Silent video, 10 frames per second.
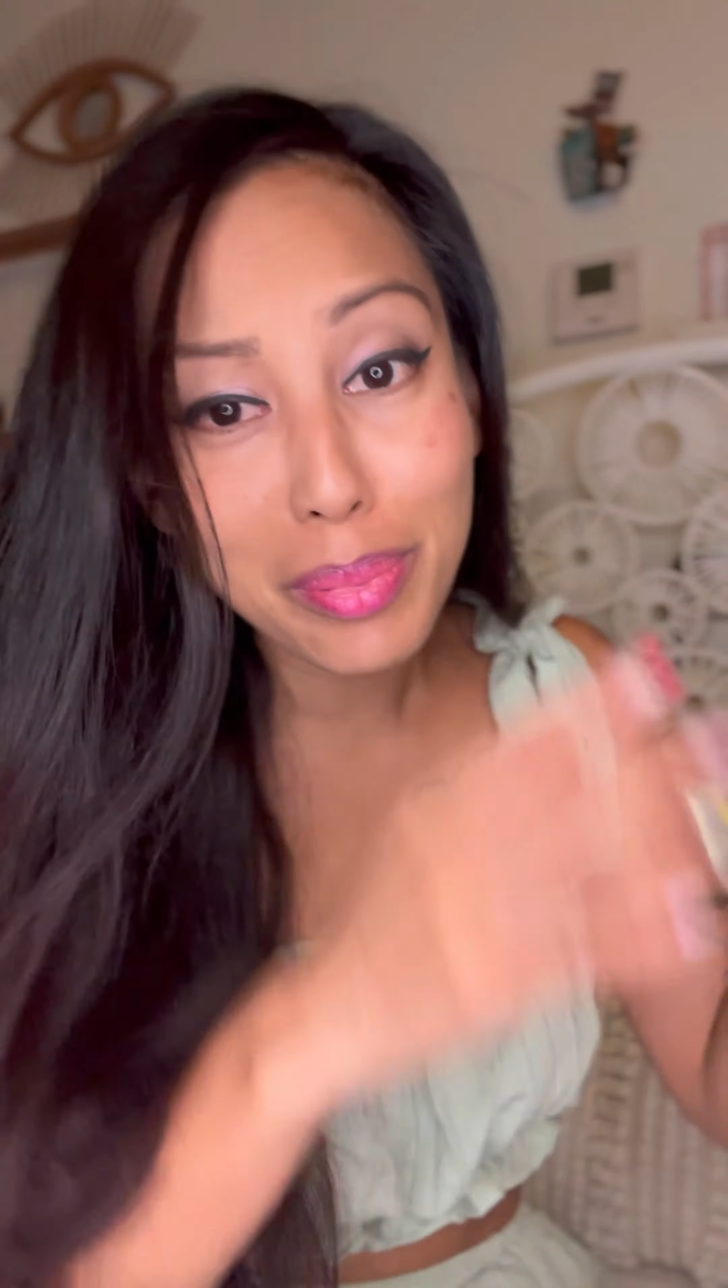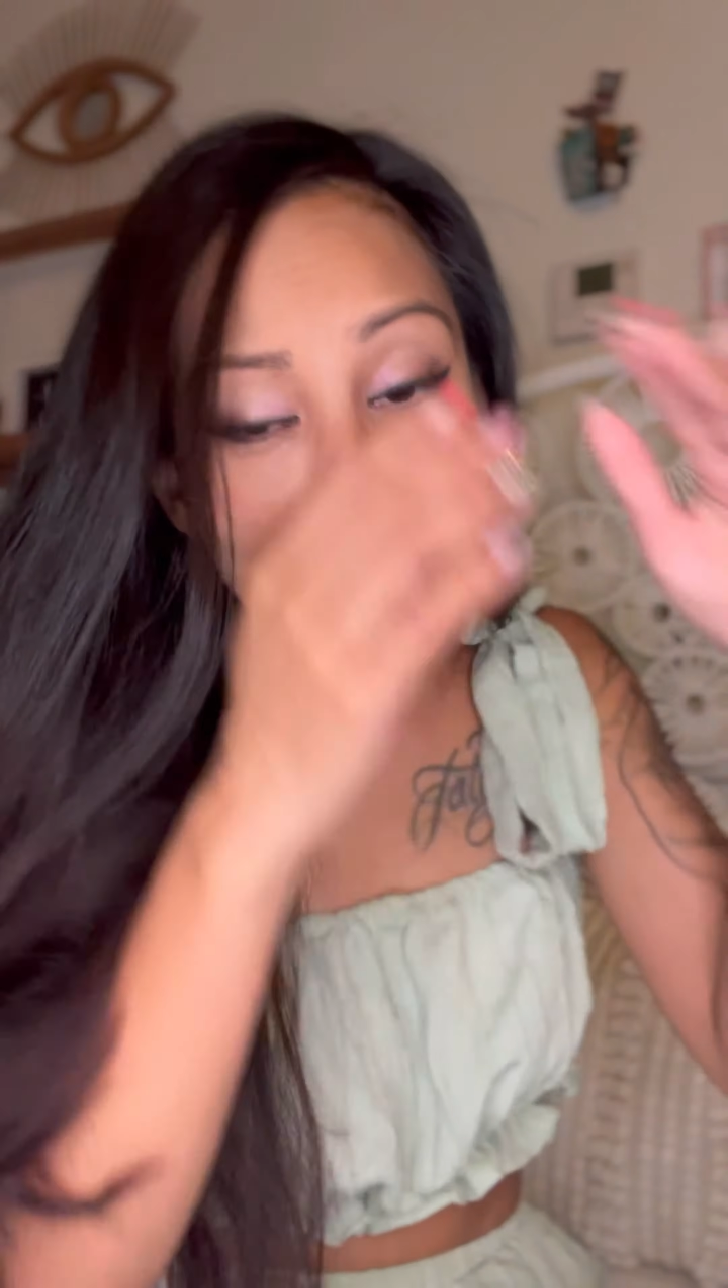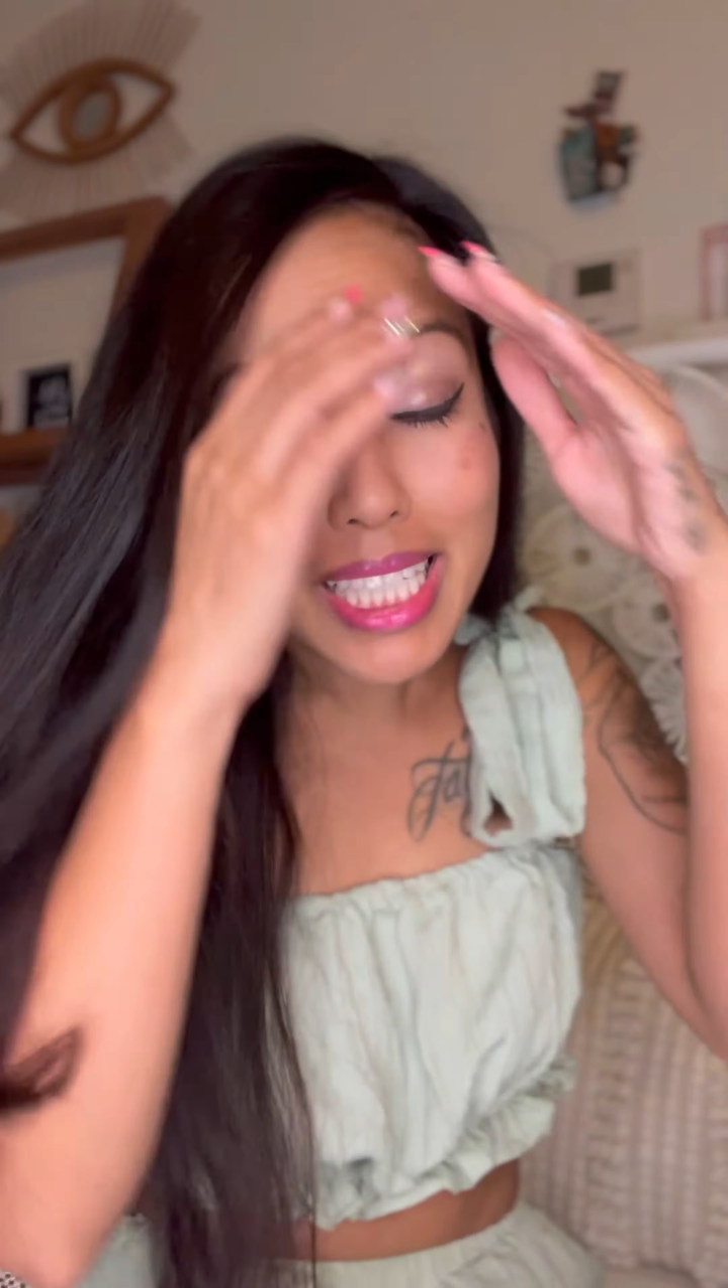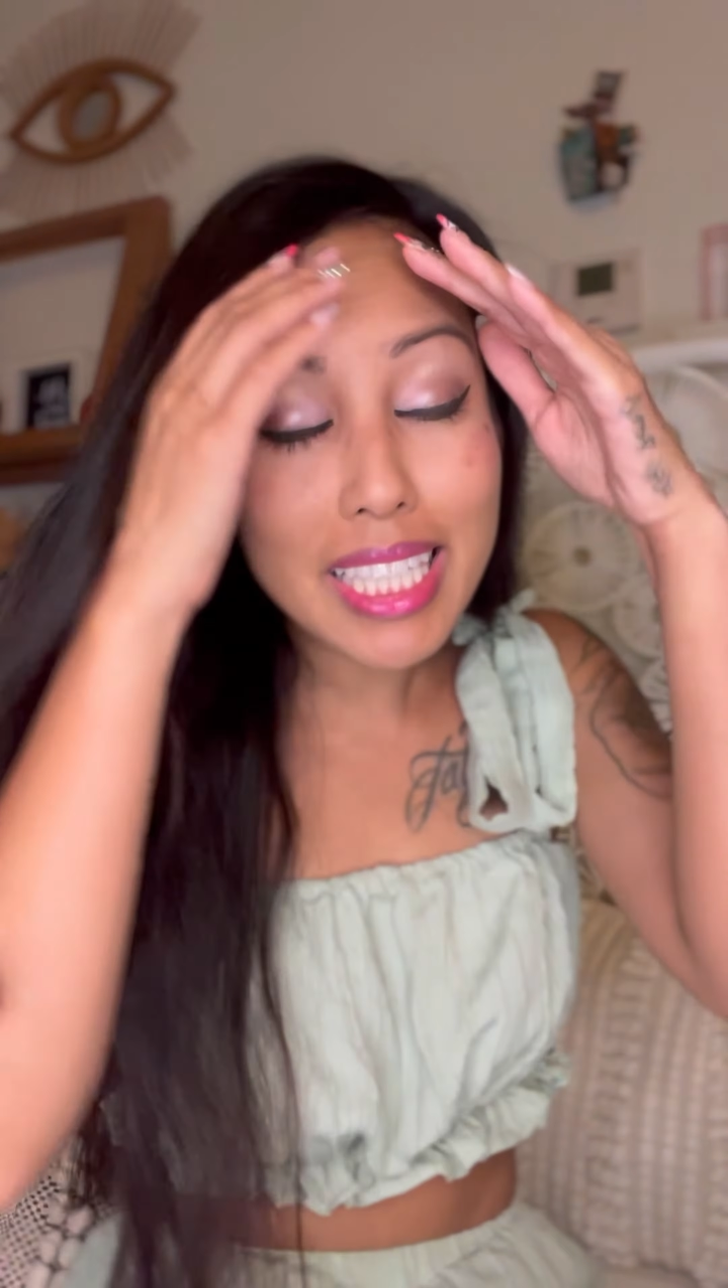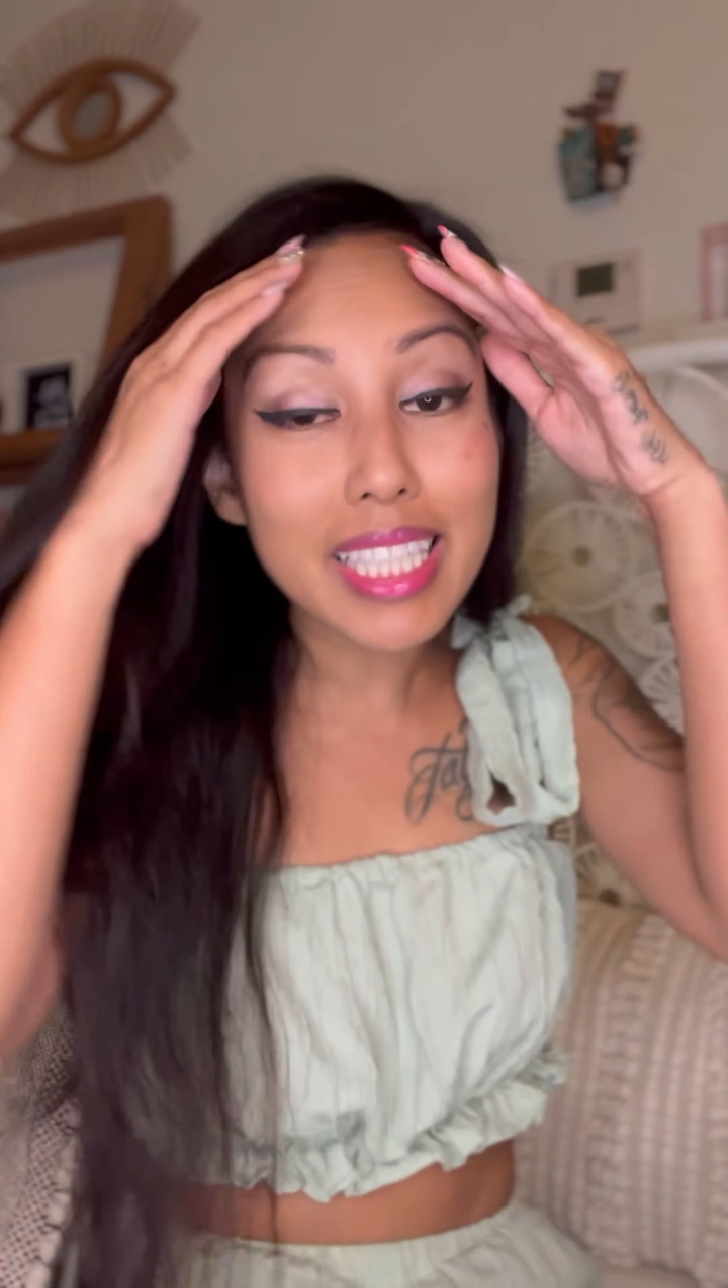
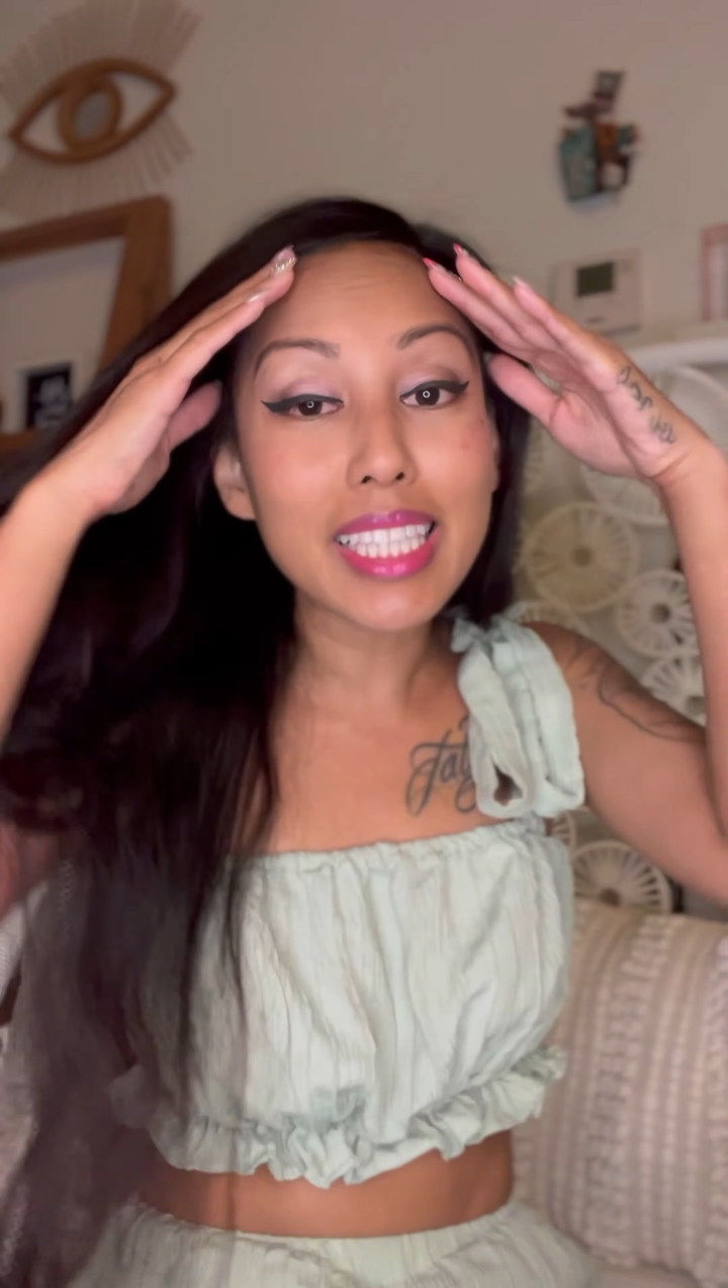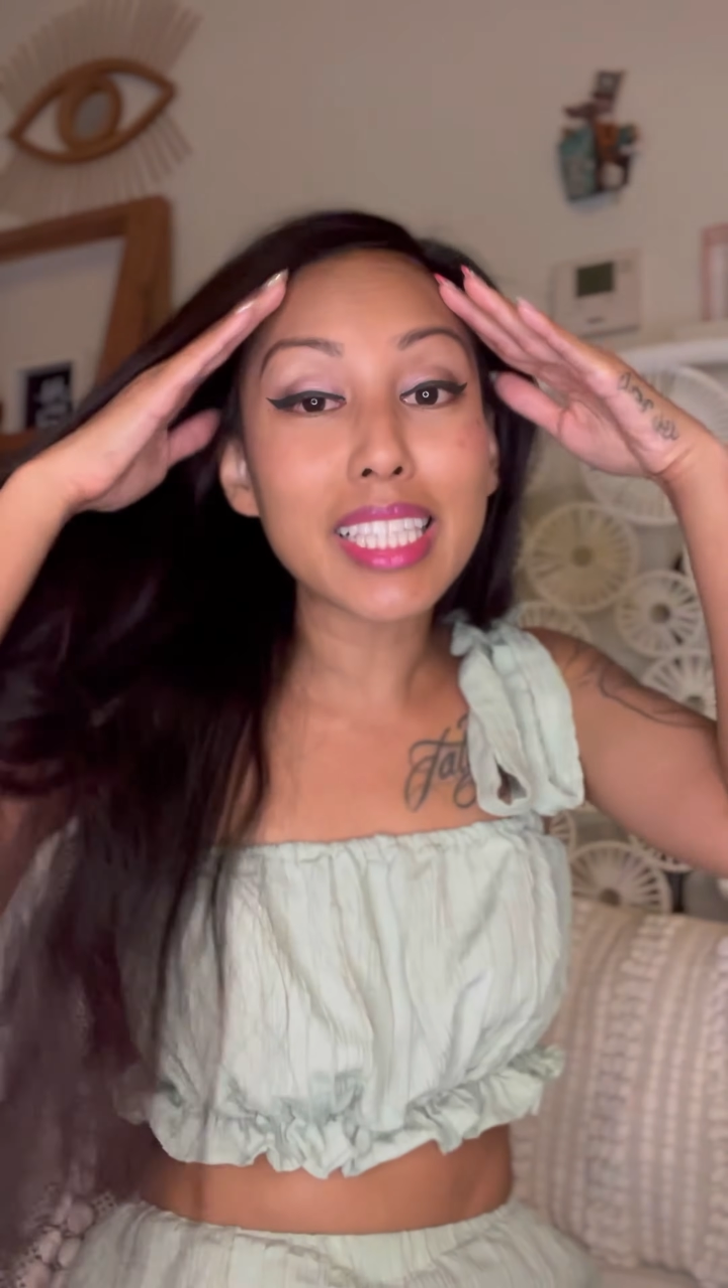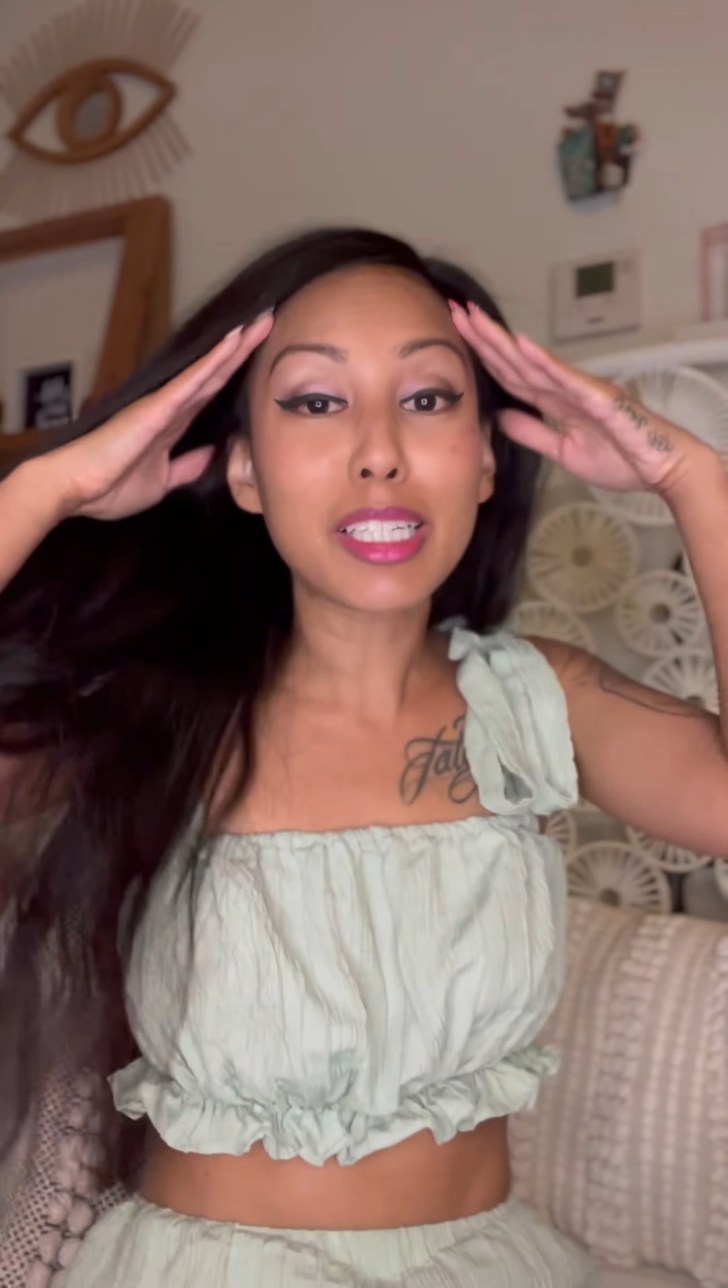slicked